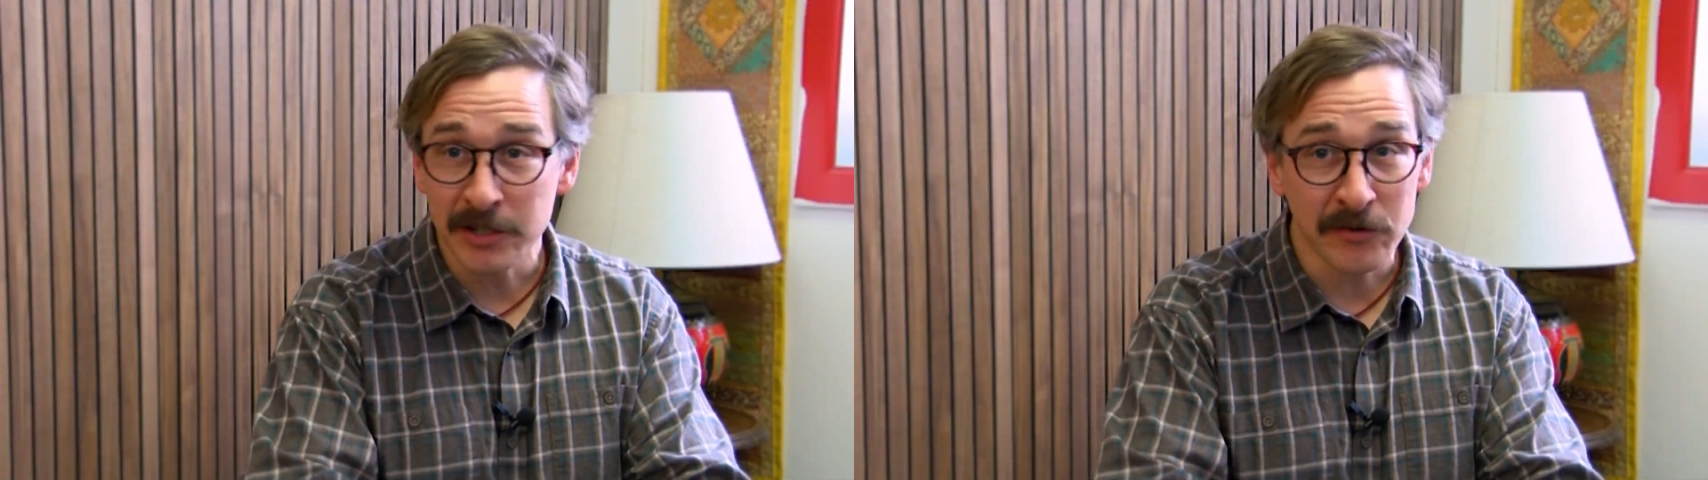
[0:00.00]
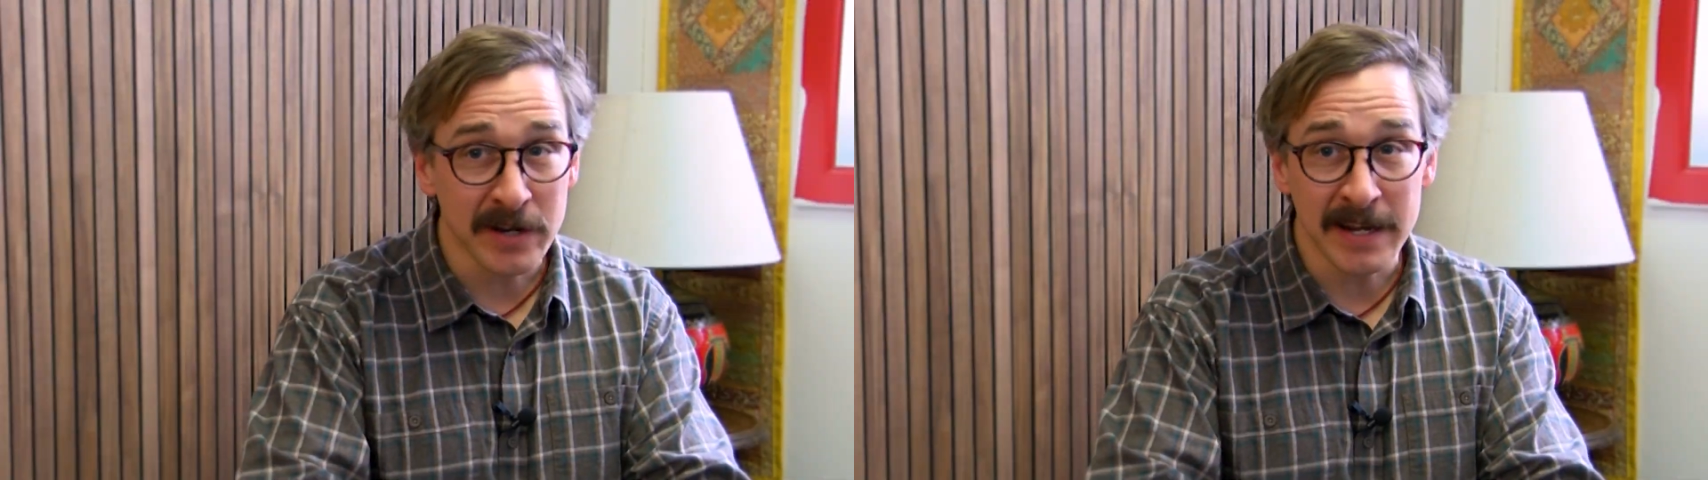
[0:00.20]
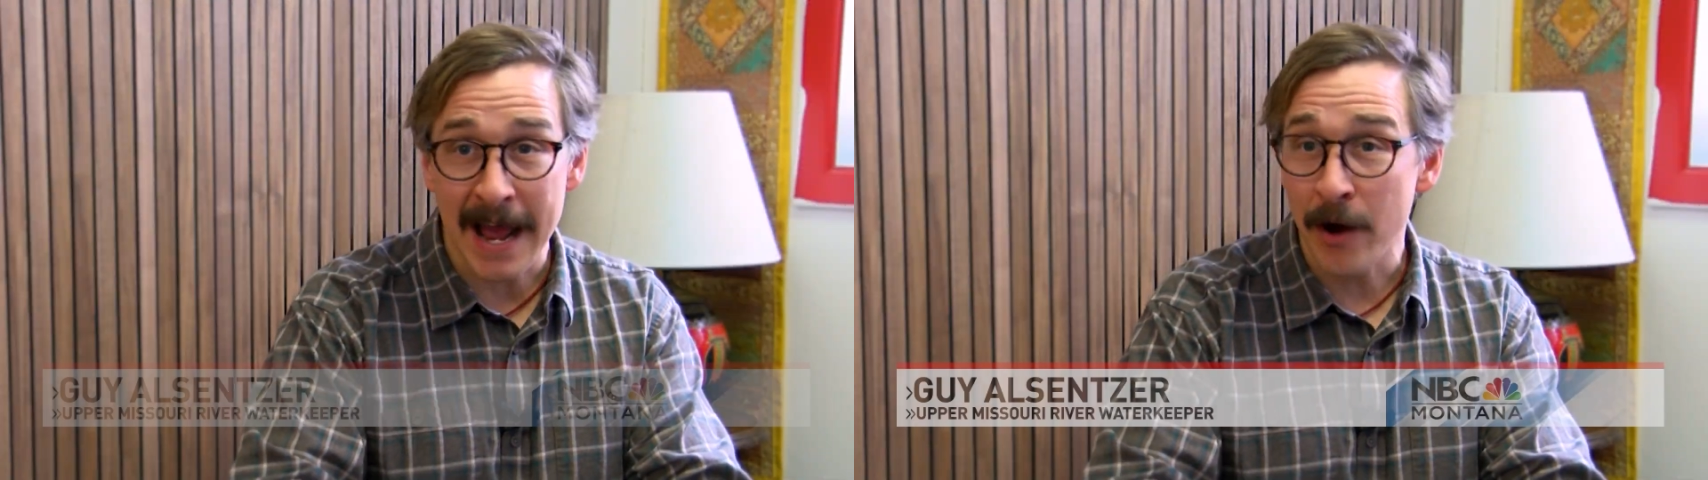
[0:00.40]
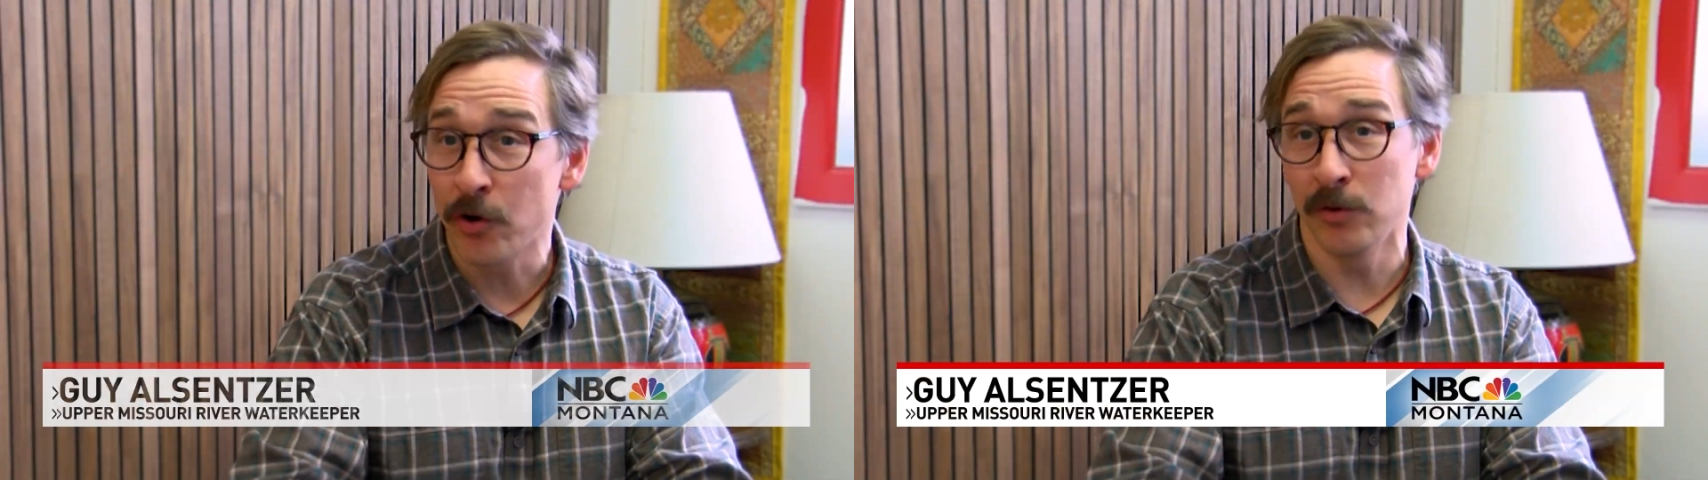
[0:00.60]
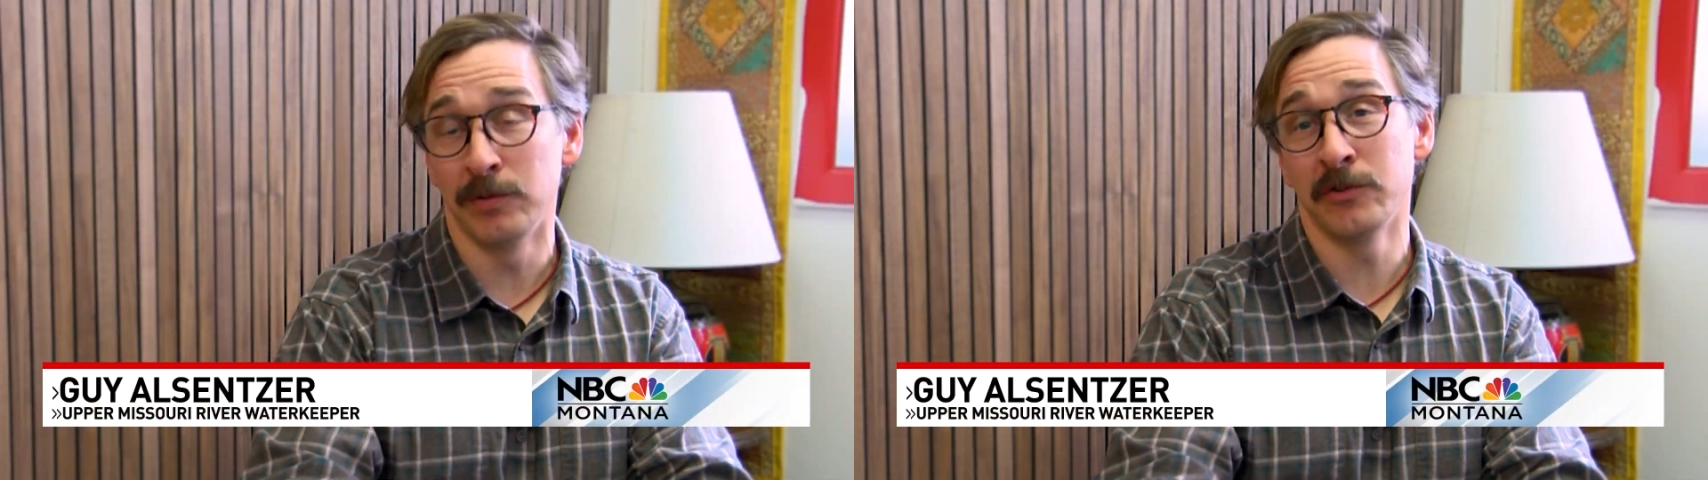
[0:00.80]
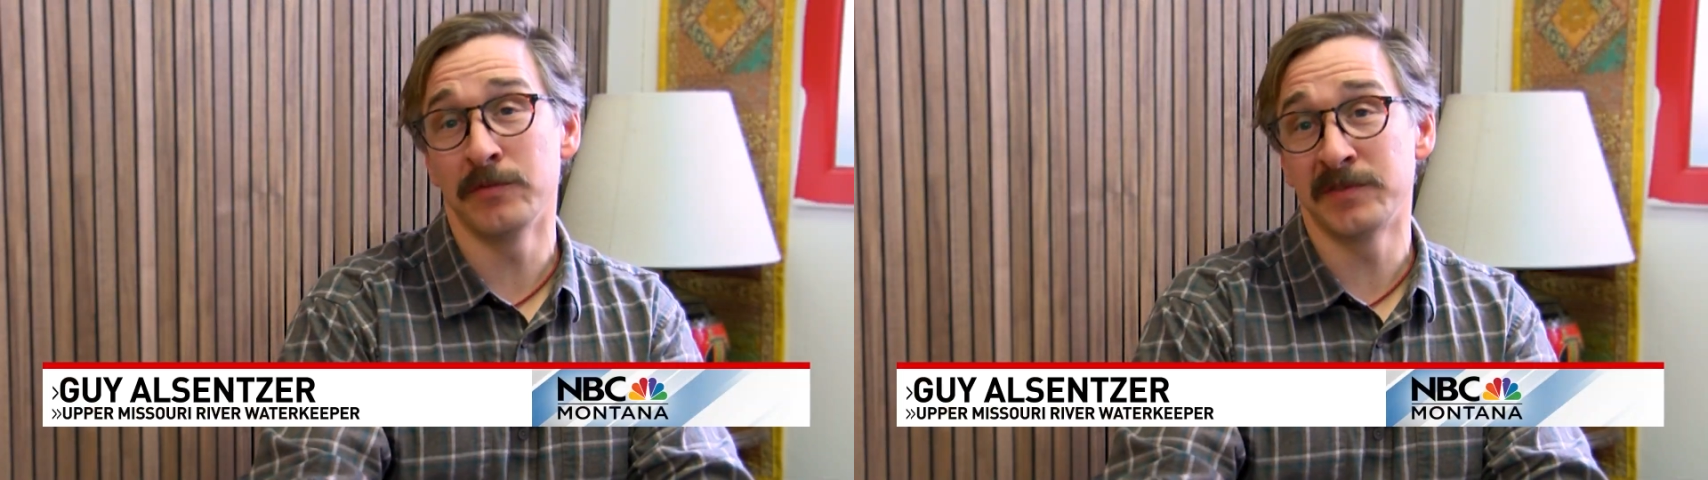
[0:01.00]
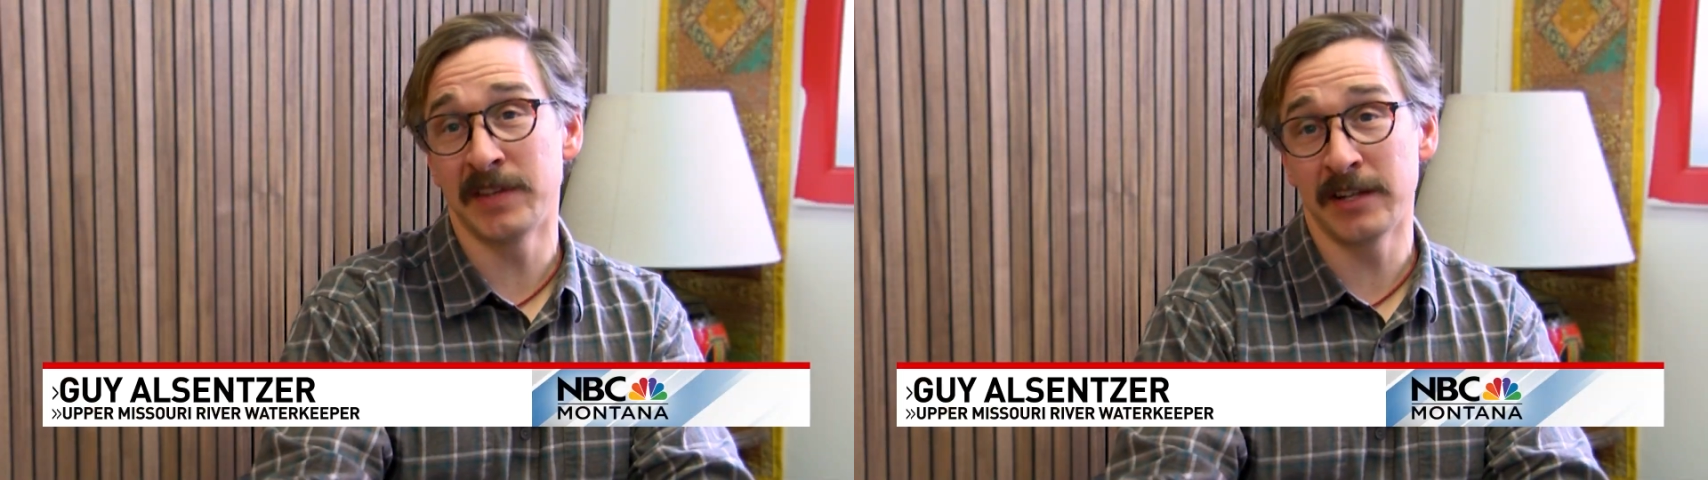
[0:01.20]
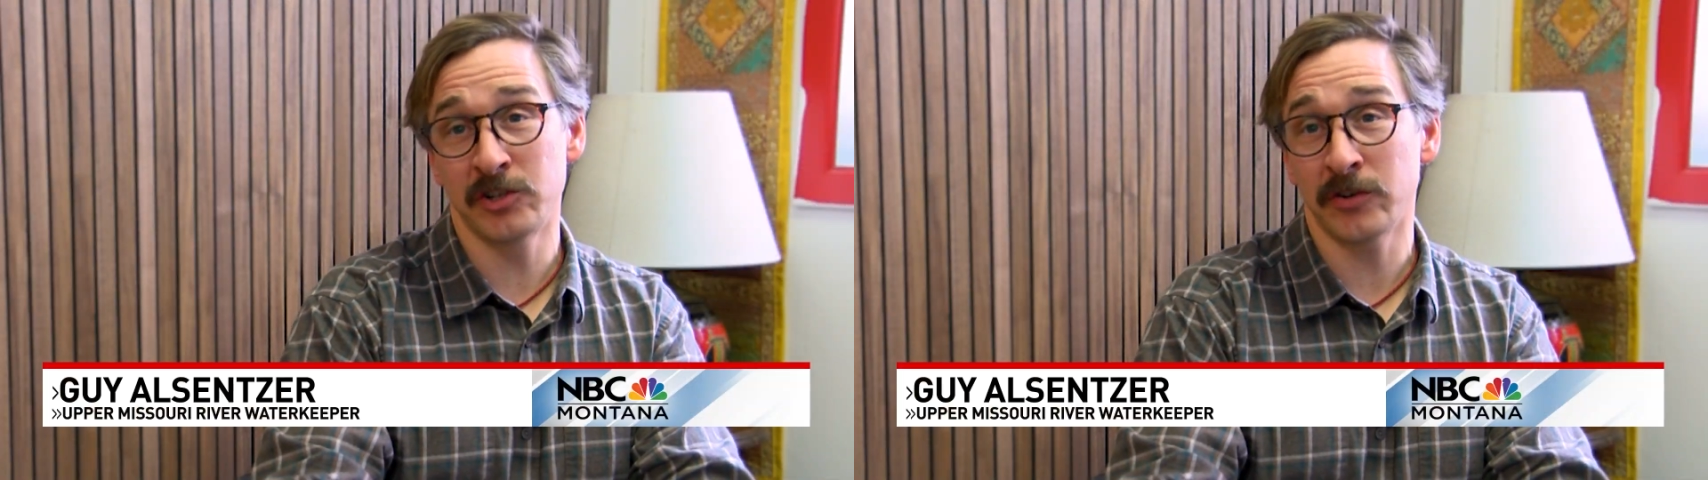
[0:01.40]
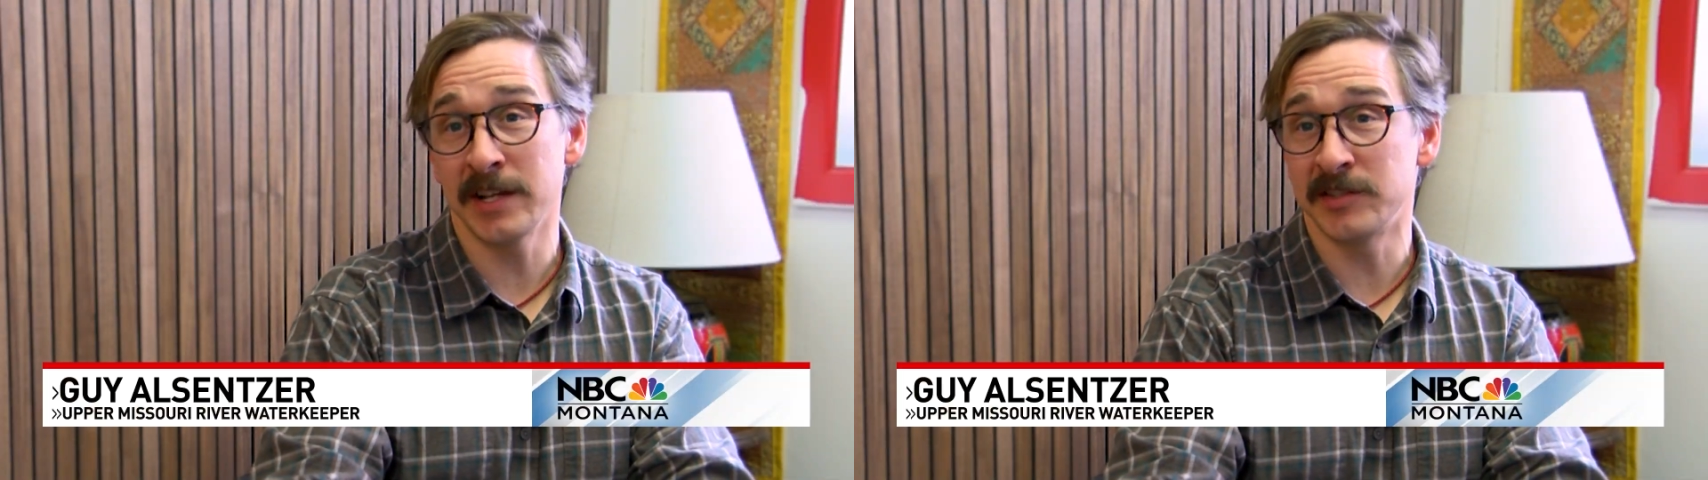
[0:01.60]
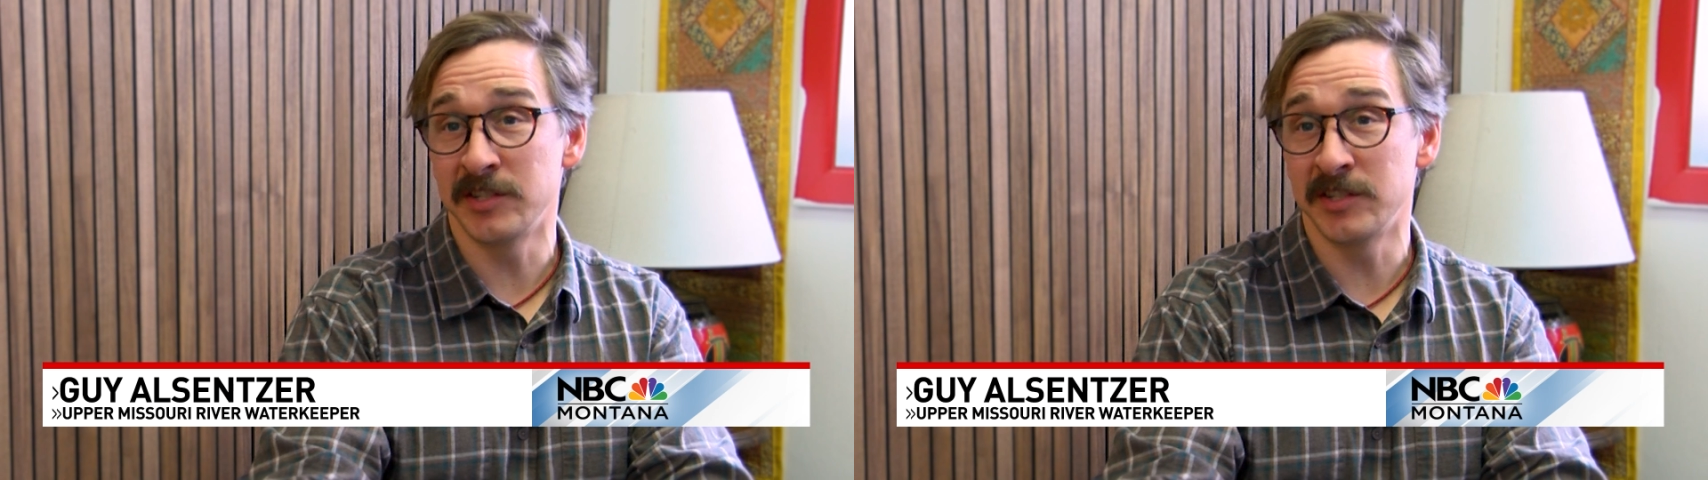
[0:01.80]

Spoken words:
green algal blooms that trace